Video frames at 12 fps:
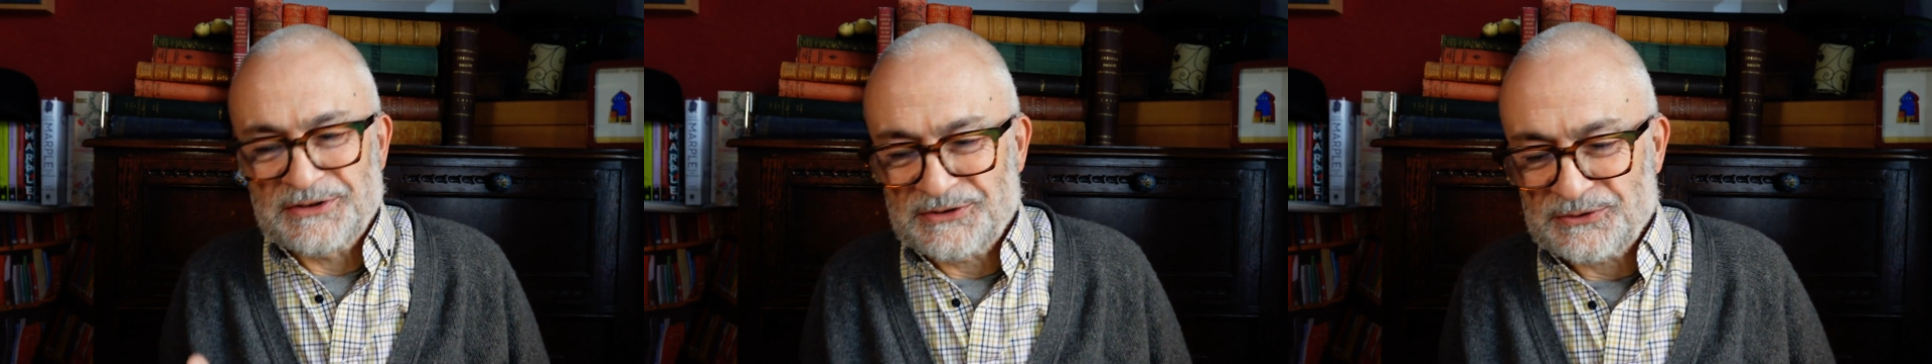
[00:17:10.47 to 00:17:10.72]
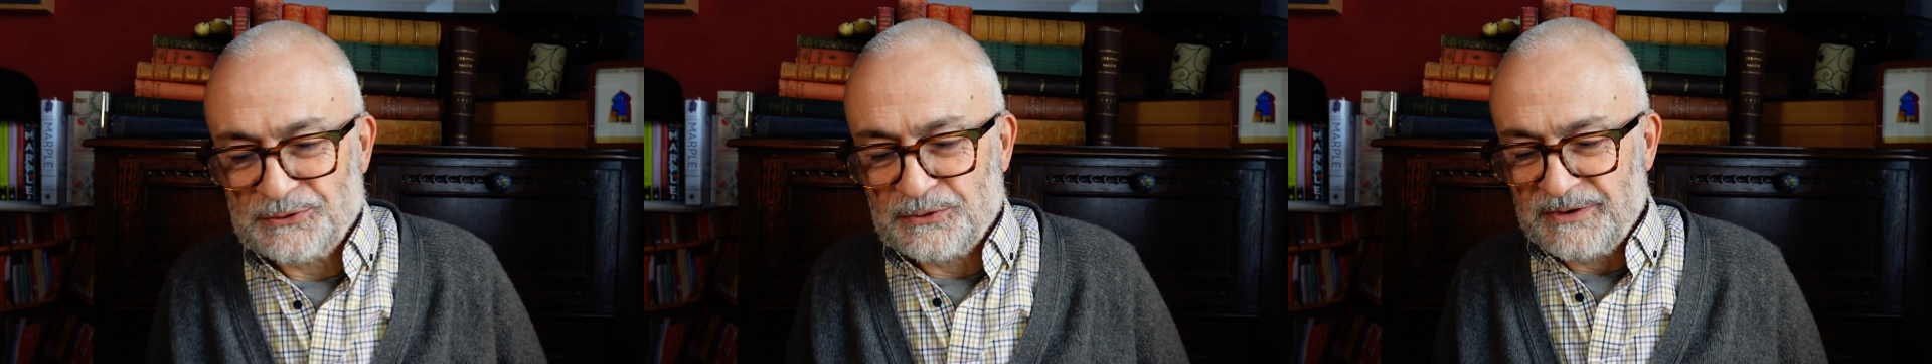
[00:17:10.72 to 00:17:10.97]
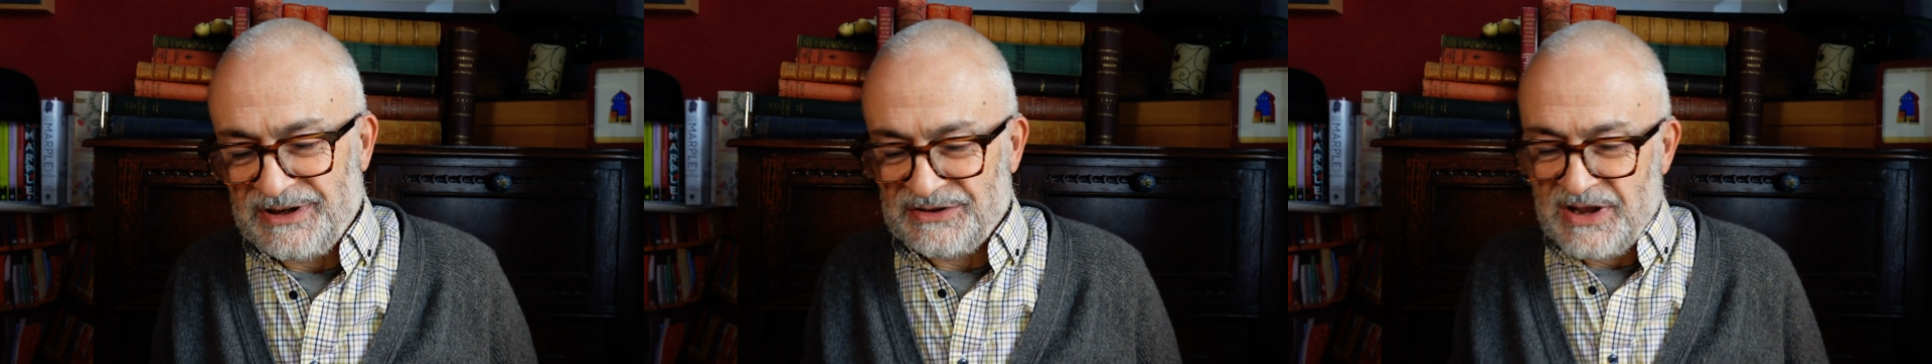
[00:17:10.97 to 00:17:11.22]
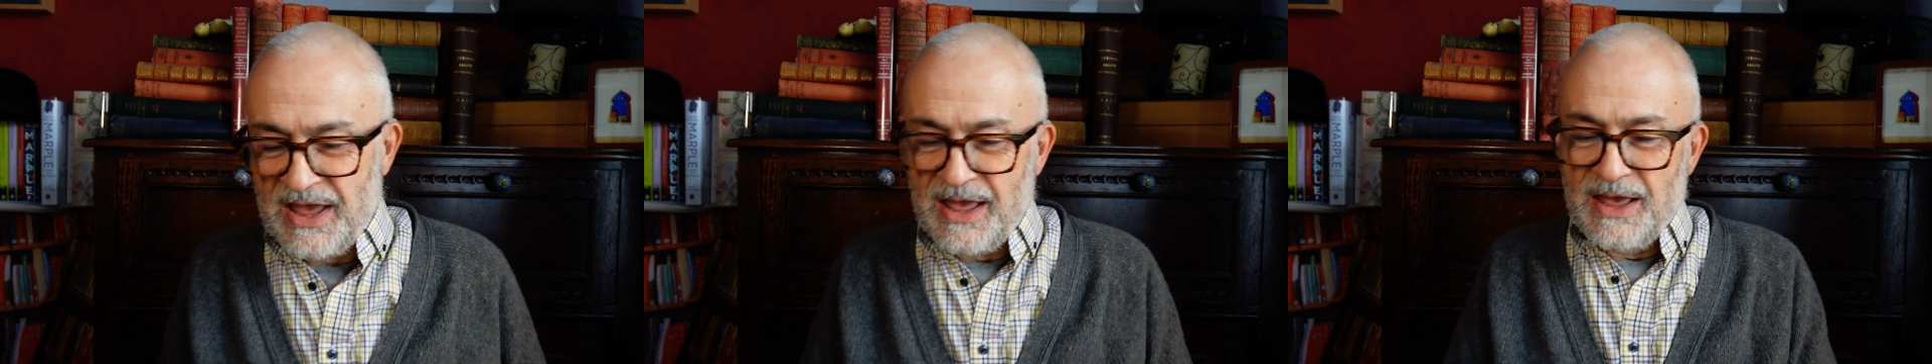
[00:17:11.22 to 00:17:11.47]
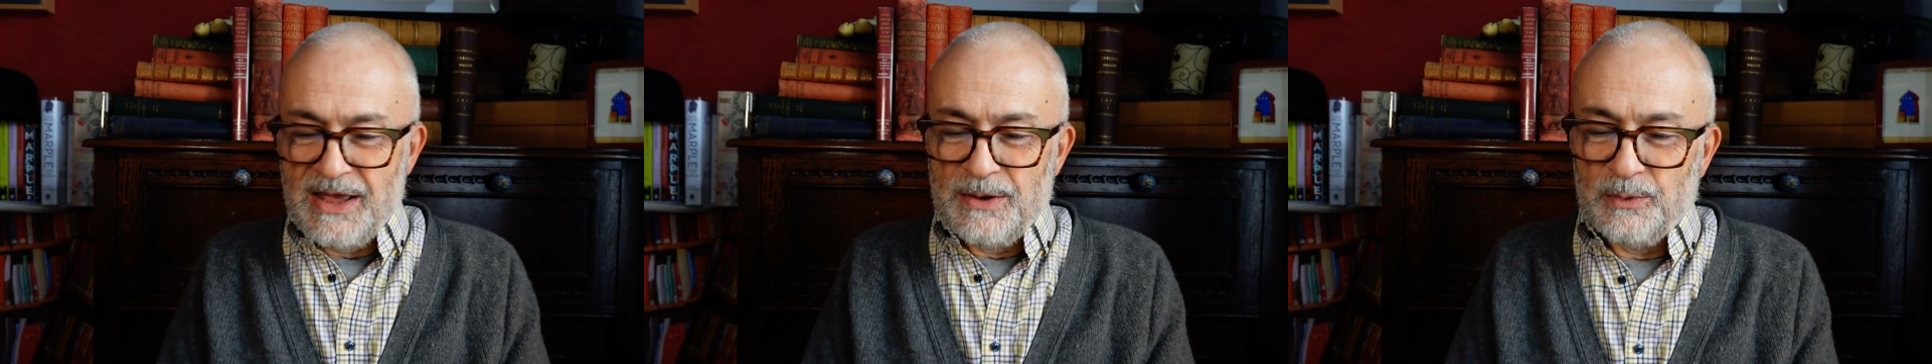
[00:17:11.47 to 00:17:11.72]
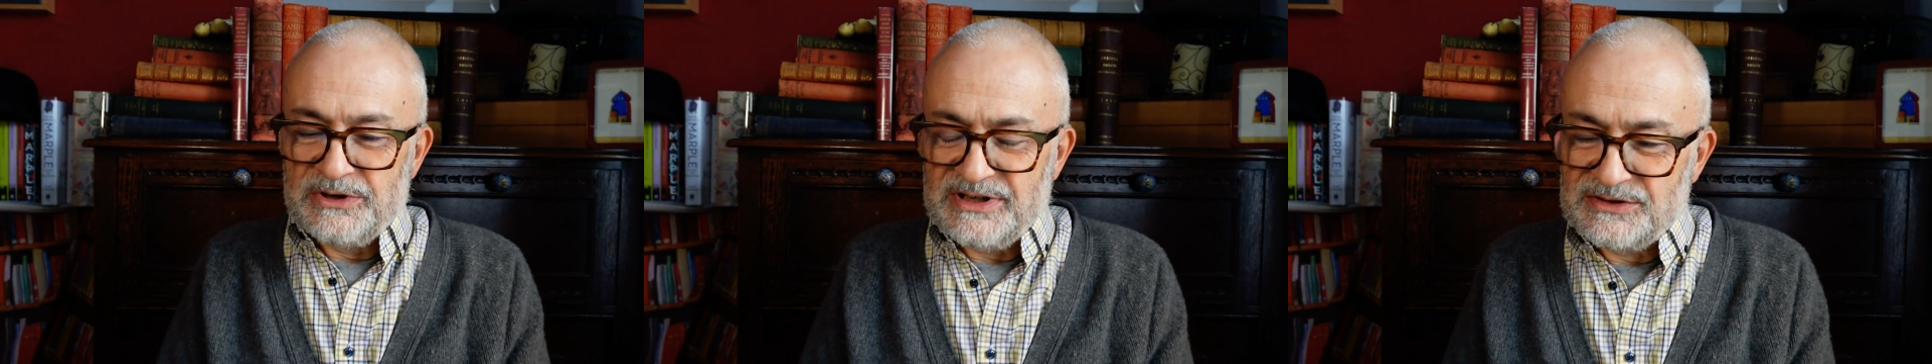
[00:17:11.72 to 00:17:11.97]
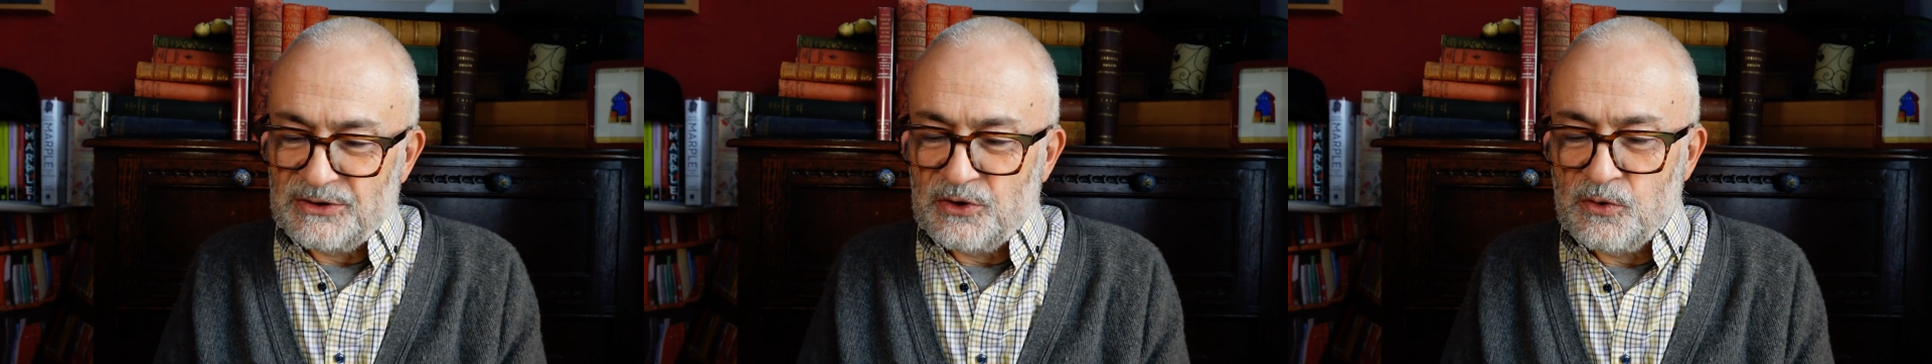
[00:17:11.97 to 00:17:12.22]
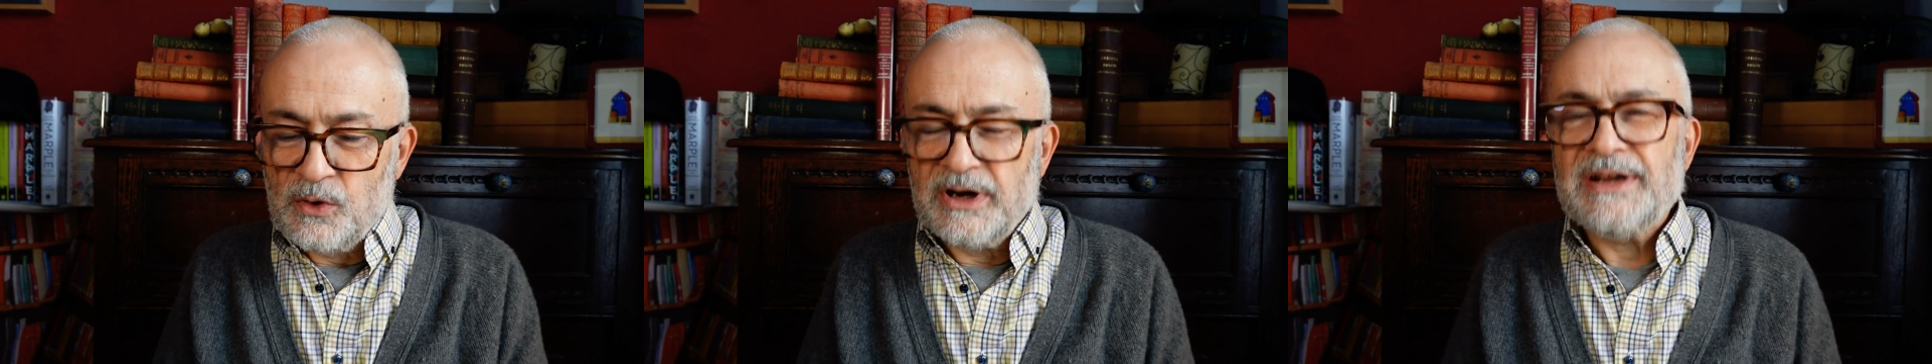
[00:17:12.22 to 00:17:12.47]
stories, which doesn't
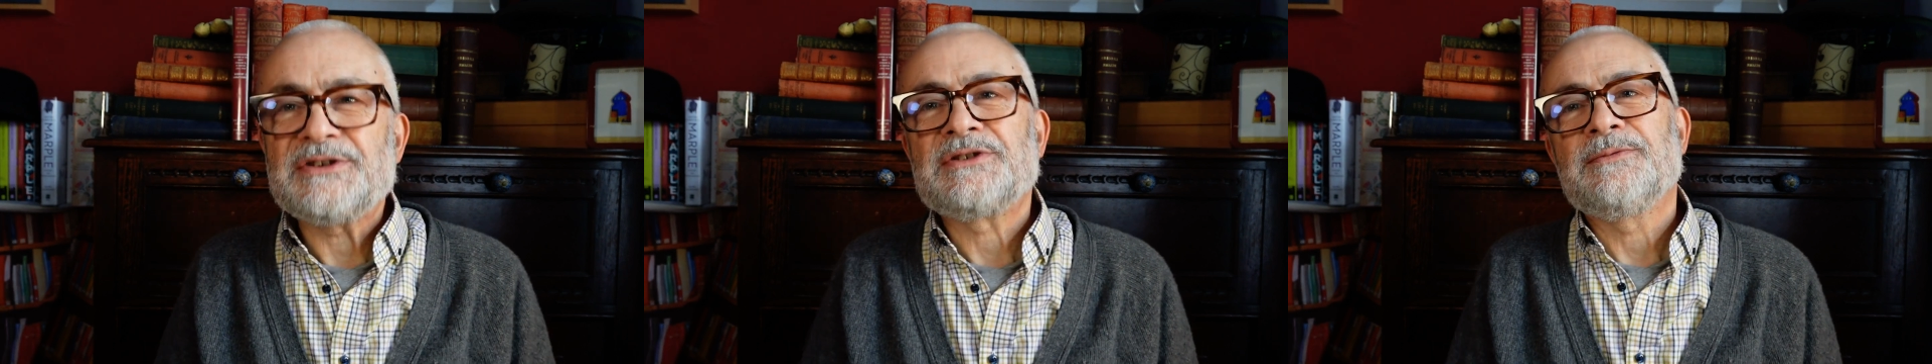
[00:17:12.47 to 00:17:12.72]
quite